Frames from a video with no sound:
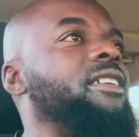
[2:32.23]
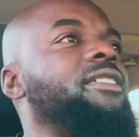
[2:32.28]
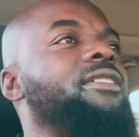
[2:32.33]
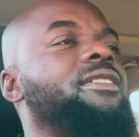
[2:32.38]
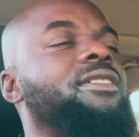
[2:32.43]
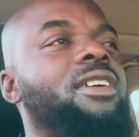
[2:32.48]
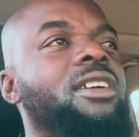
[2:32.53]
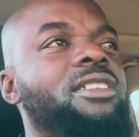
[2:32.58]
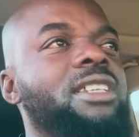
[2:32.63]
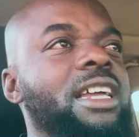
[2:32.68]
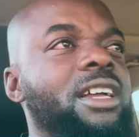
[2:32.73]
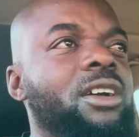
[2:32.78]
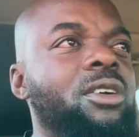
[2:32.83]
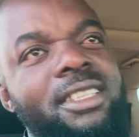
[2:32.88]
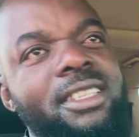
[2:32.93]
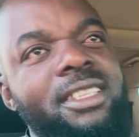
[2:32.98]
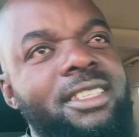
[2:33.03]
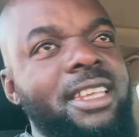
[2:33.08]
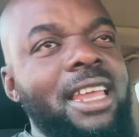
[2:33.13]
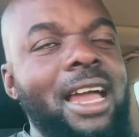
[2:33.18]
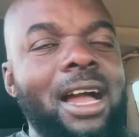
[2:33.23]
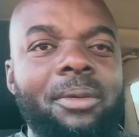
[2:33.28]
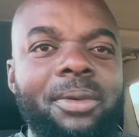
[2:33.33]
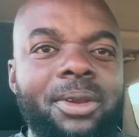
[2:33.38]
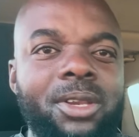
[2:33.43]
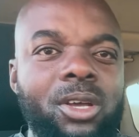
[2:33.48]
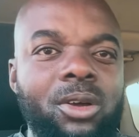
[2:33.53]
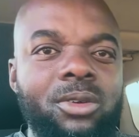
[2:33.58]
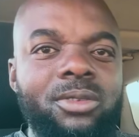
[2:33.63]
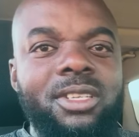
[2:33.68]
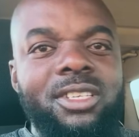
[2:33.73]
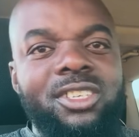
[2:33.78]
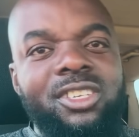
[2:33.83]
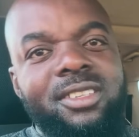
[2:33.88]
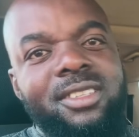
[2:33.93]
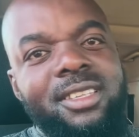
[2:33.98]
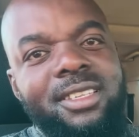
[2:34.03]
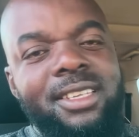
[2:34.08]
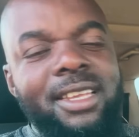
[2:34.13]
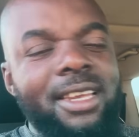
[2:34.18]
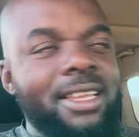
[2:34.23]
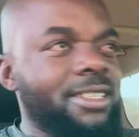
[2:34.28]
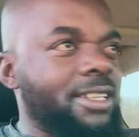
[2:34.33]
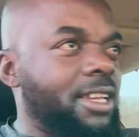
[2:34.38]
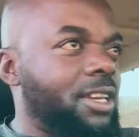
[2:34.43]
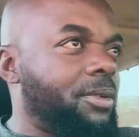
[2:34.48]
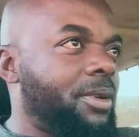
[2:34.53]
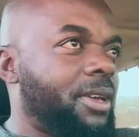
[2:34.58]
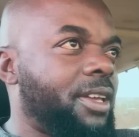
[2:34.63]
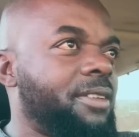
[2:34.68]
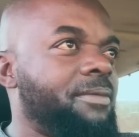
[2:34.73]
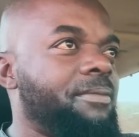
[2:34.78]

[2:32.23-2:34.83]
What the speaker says: So I was like, oh, let's see how it goes. It's just the ceilings anyway.